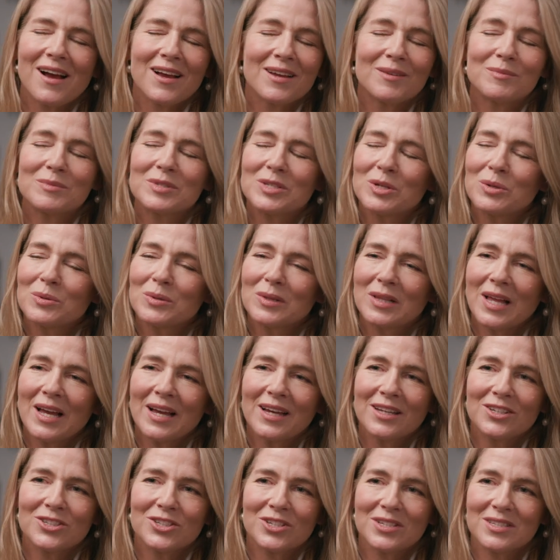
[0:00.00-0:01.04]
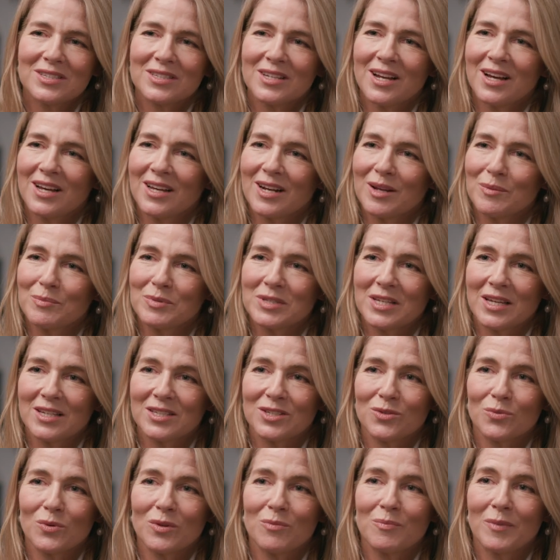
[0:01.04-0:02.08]
I am so glad she's not
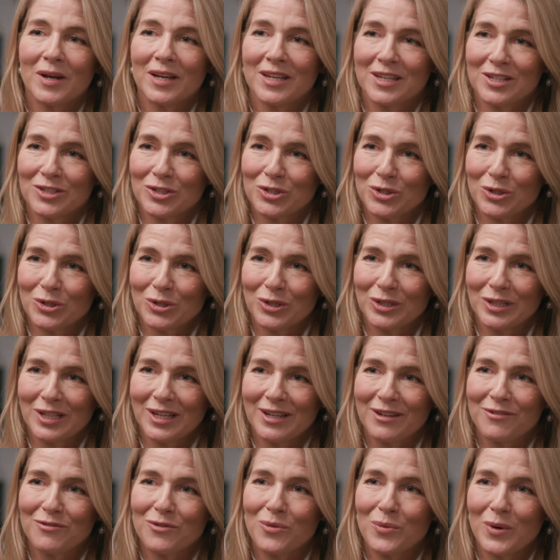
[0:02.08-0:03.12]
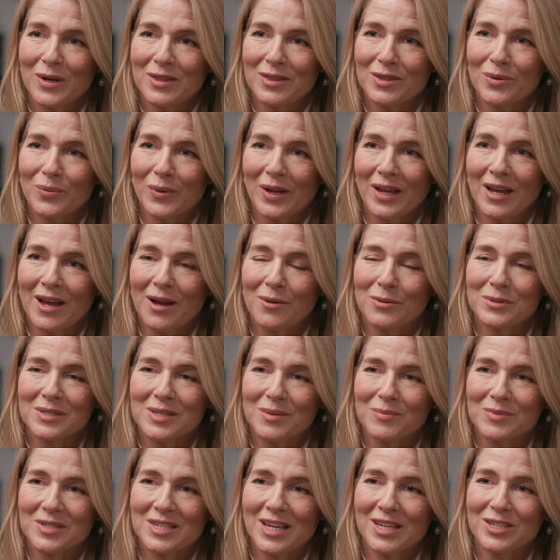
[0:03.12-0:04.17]
obsessed with my internal life quite the way I was
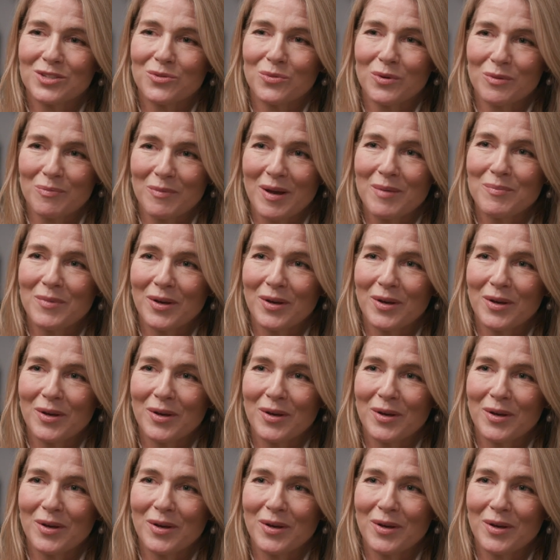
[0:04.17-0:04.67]
obsessed with my